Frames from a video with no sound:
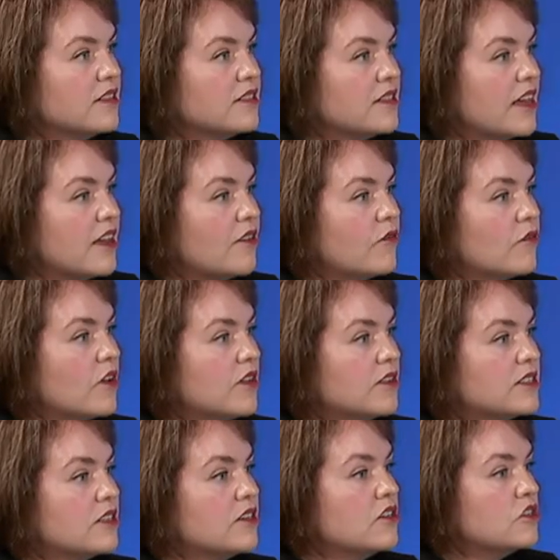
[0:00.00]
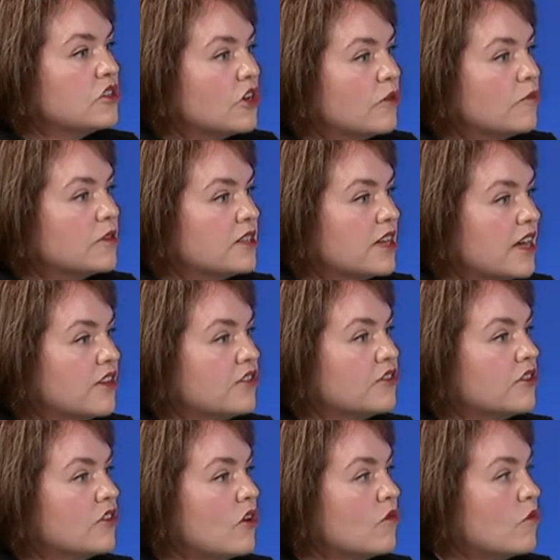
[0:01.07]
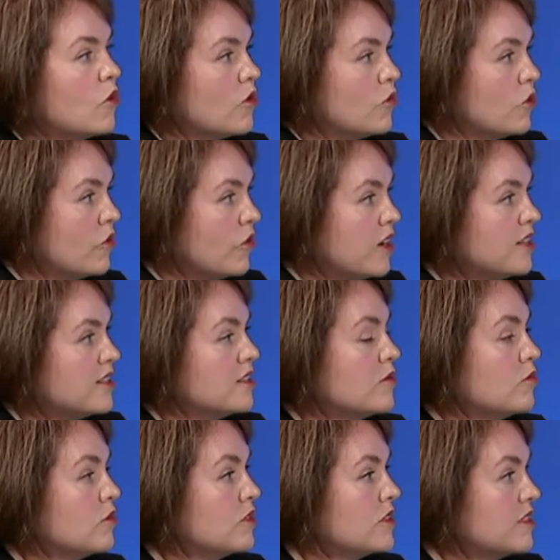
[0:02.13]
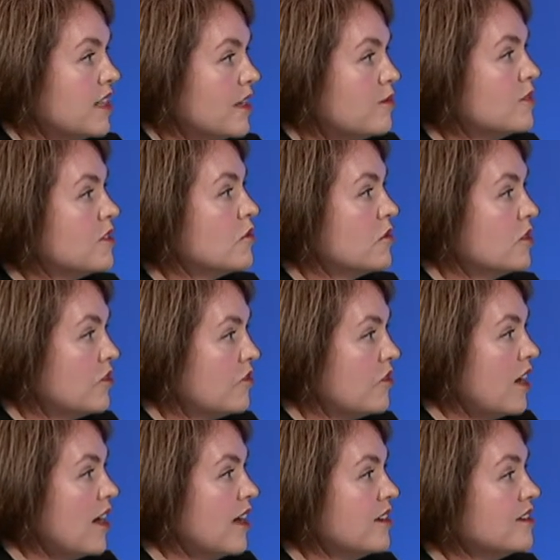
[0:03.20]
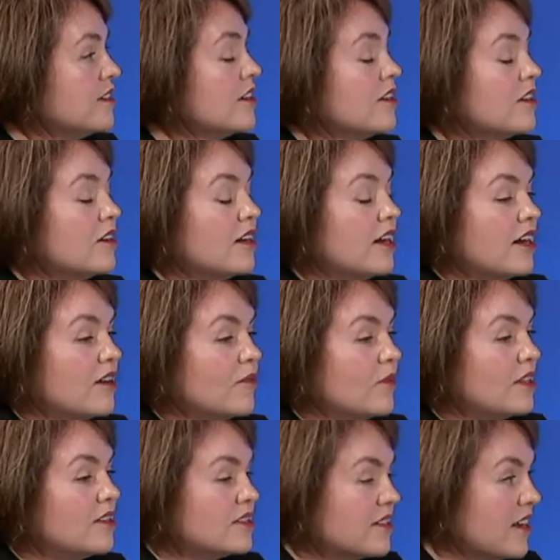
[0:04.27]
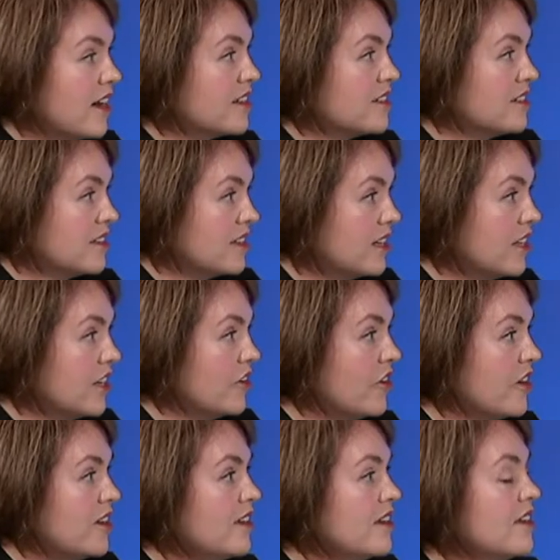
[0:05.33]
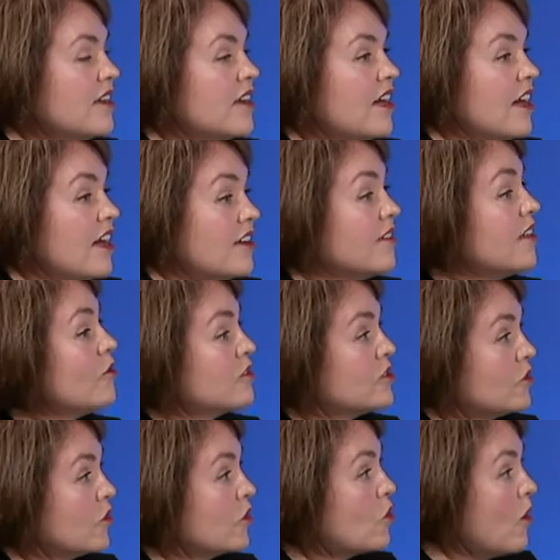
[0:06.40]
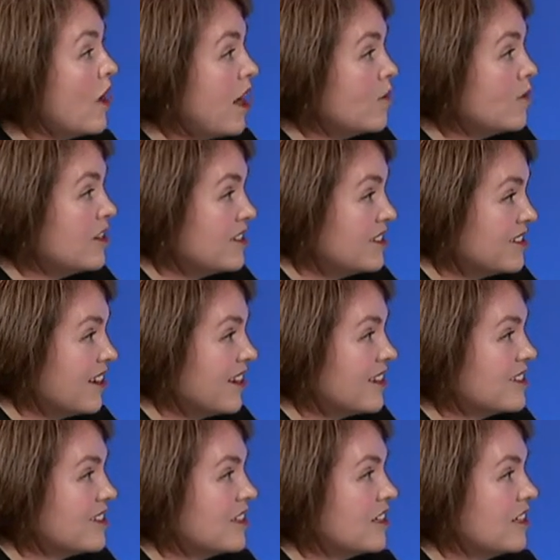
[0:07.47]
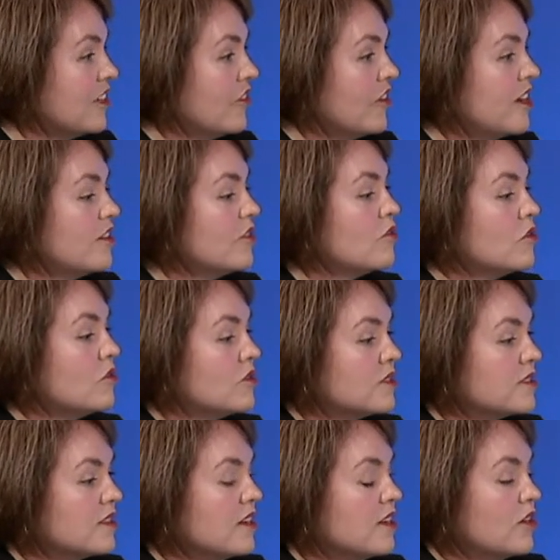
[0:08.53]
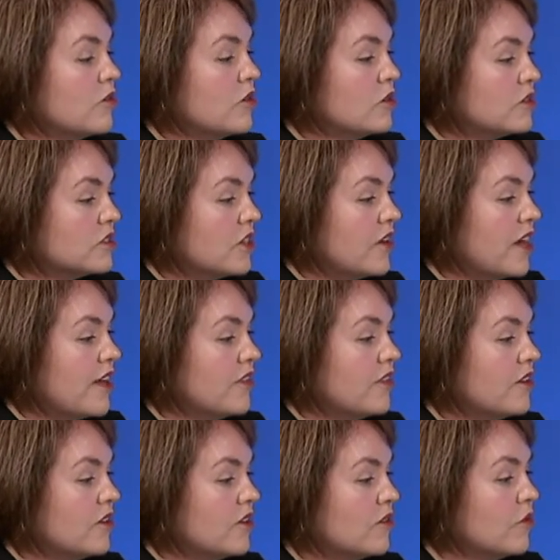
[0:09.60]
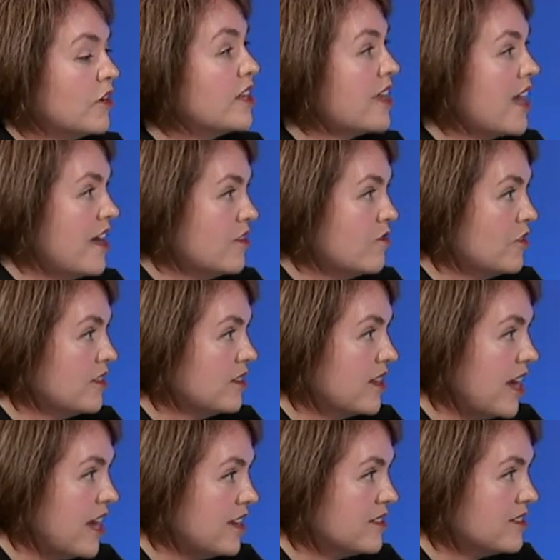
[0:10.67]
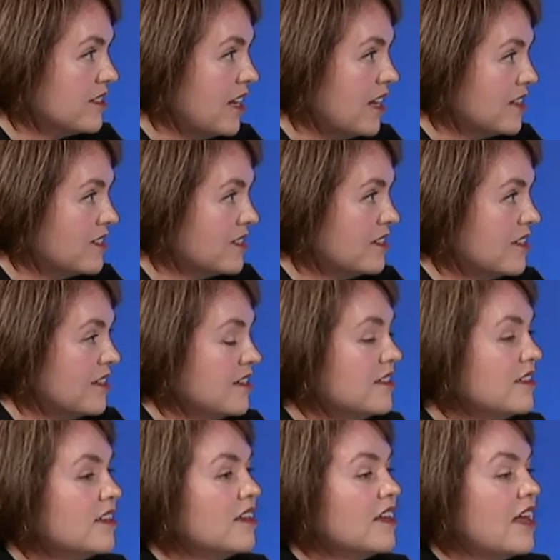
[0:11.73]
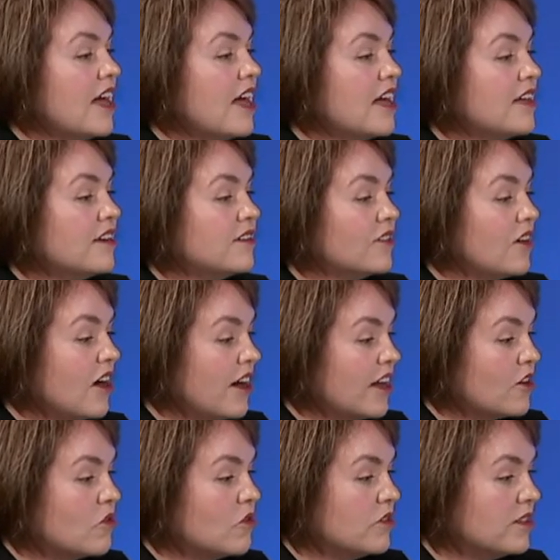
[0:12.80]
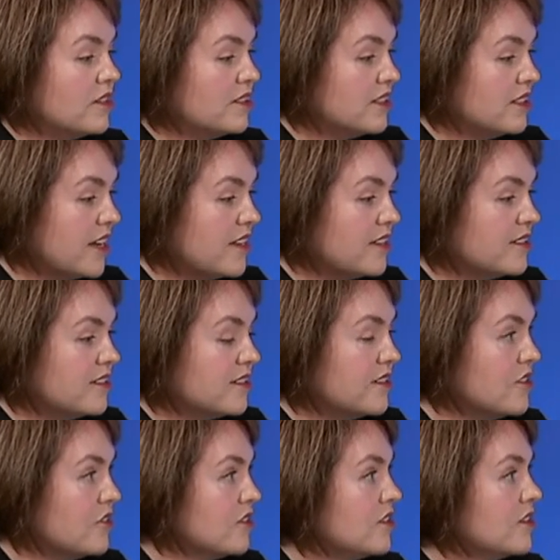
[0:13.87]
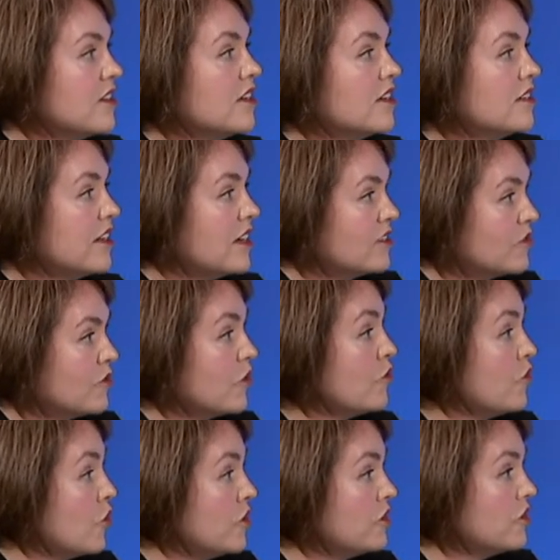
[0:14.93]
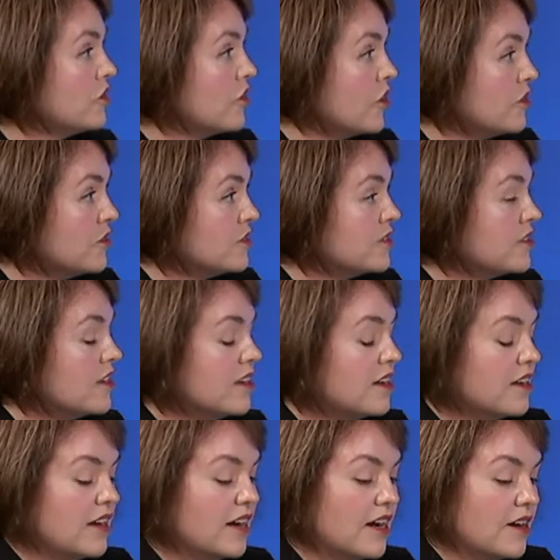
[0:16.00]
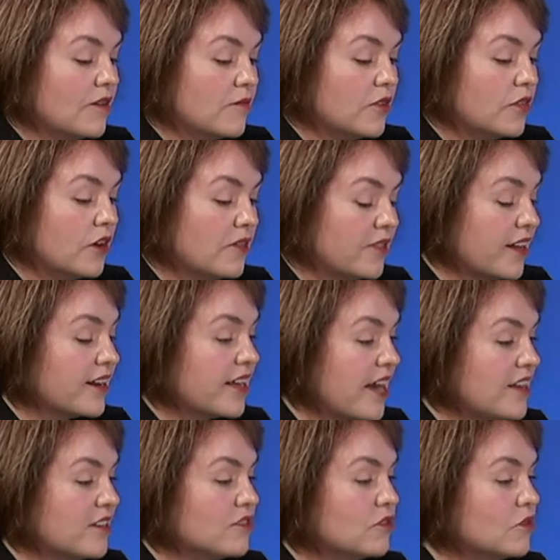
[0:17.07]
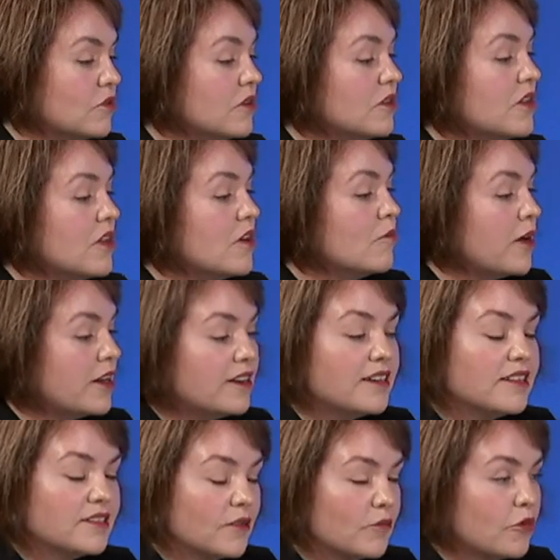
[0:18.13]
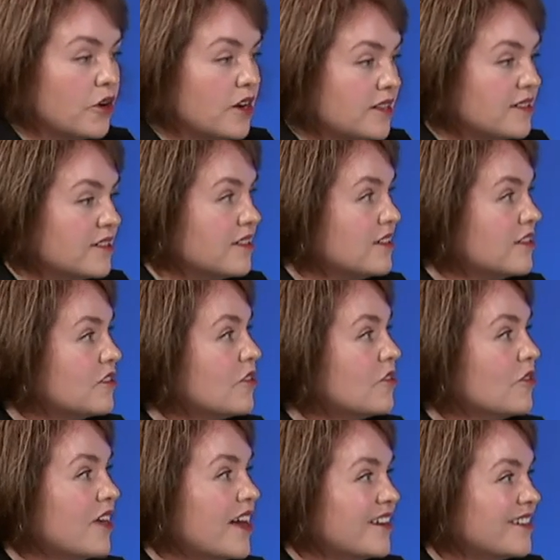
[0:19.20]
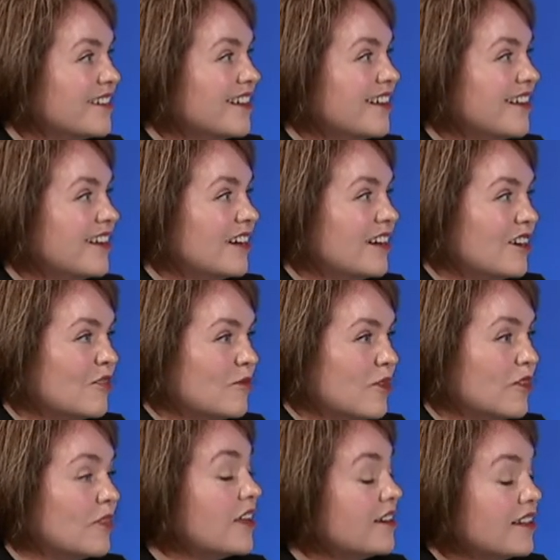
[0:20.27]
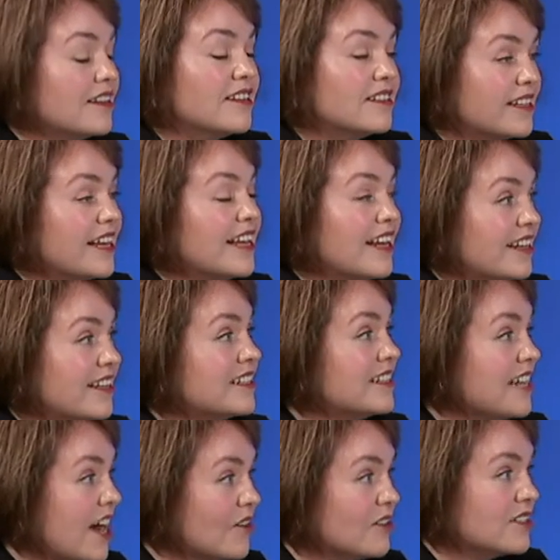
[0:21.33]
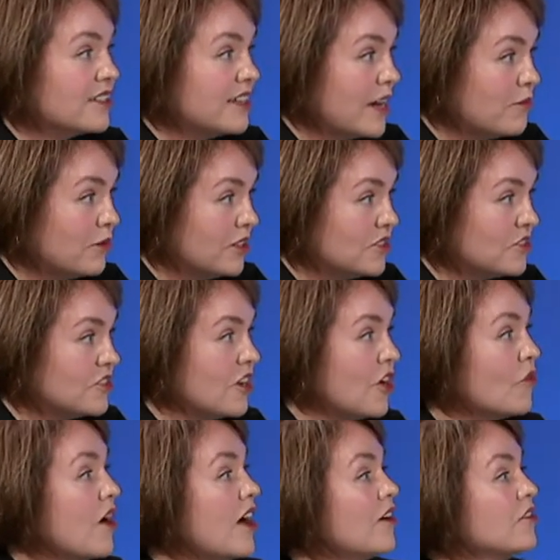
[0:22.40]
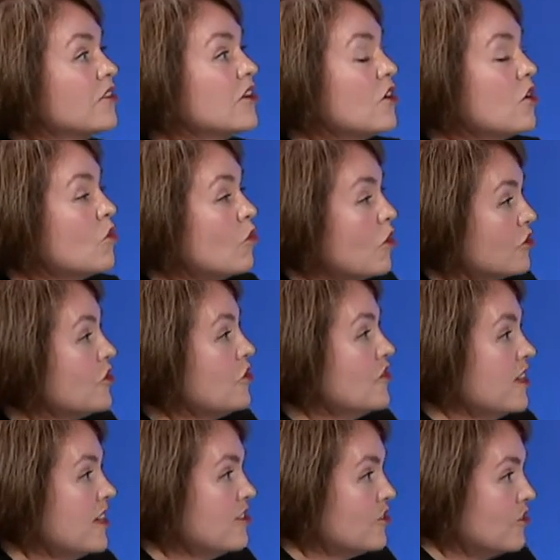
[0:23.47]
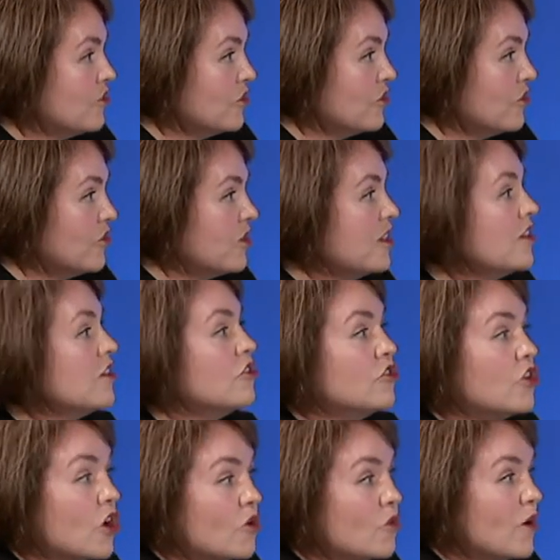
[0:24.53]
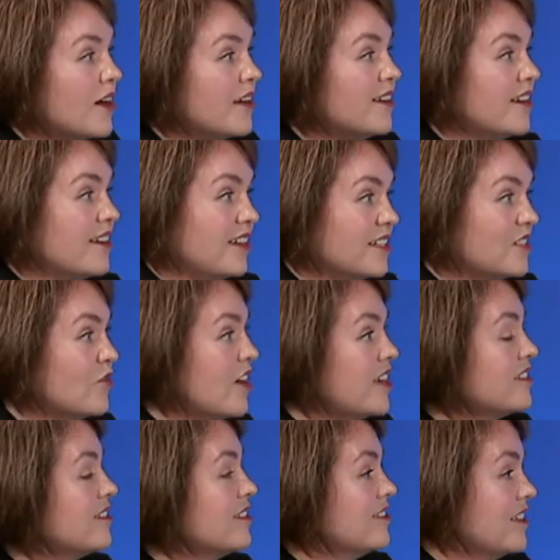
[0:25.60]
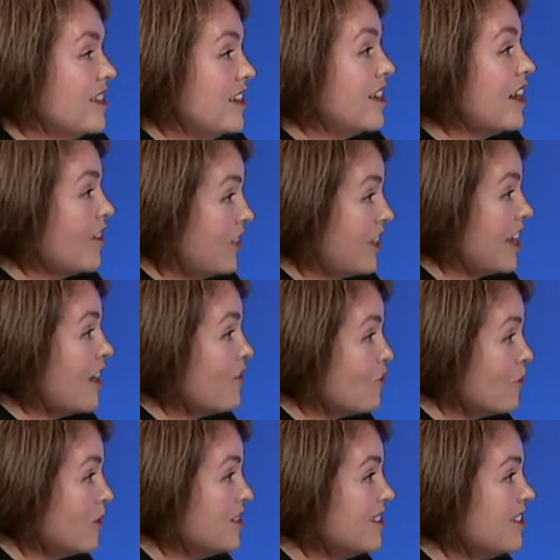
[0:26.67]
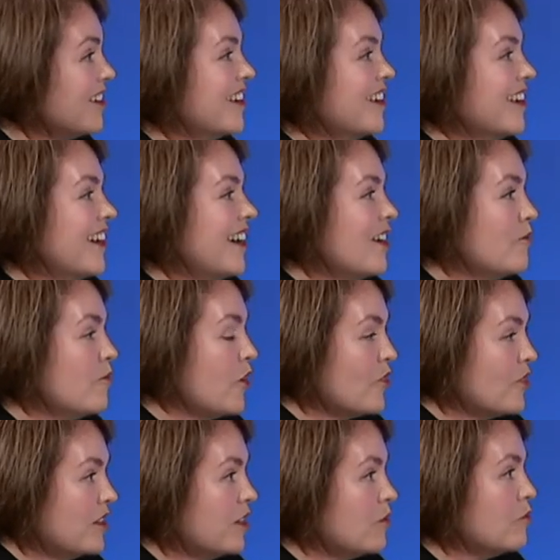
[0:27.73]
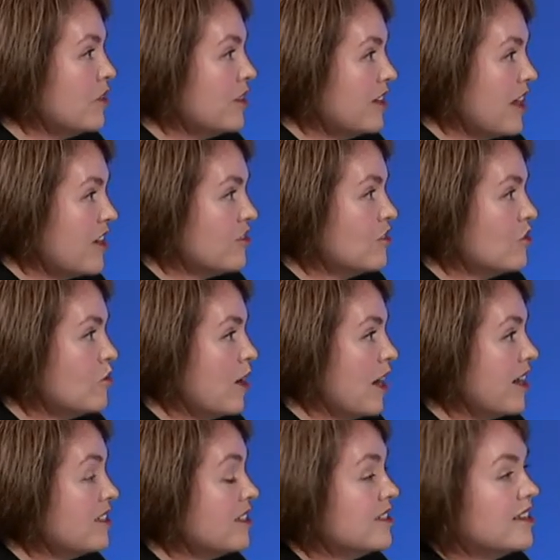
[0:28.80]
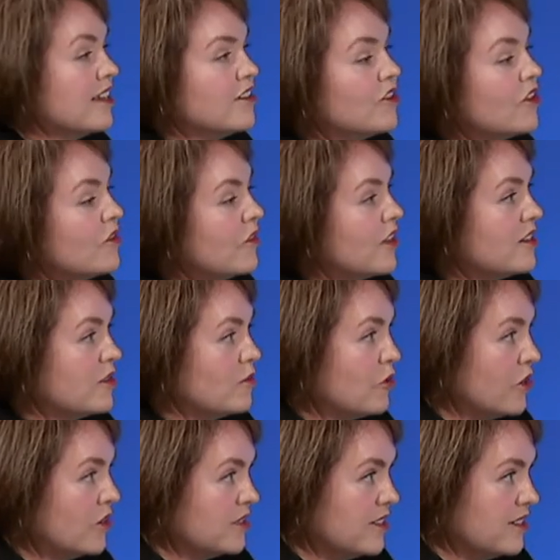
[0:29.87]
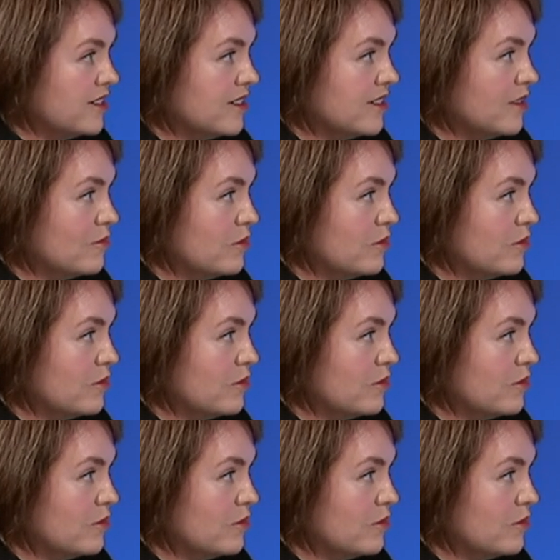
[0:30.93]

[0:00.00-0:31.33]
it's an interpretation of what were reasonable steps that were defined in Sykes and Cleary, and that was the requirement in Sykes and Cleary. And of course, we also had the Canavan case last year, and the High Court in today's decision does refer to those that case law, but it is a precedent that it is now established around what you need to do. No one, and let's face it, the government, both the Liberal and National parties, had no vetting processes in